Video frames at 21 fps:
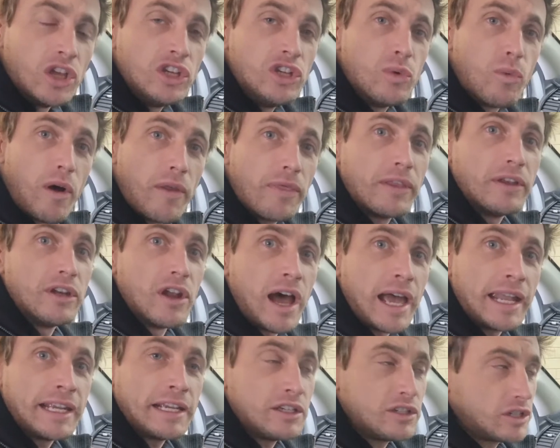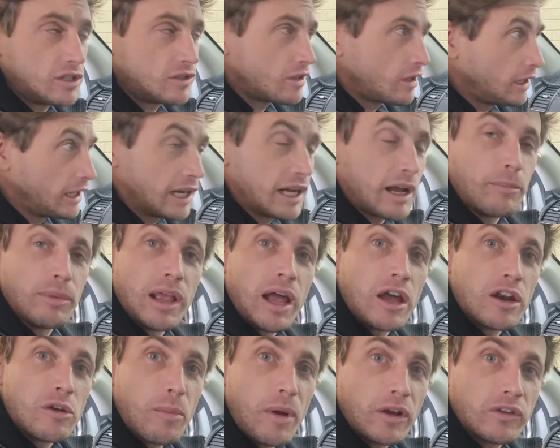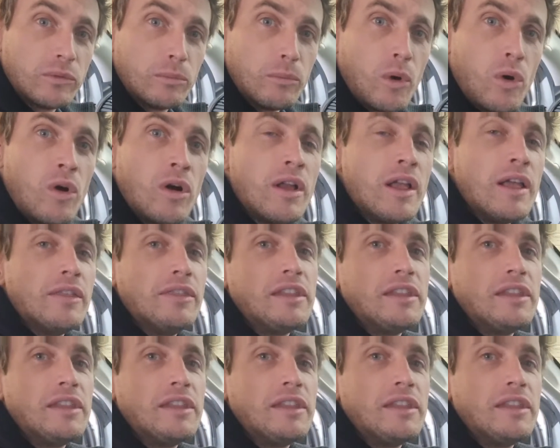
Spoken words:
you want the 9-inch. It's only a couple of $100 more.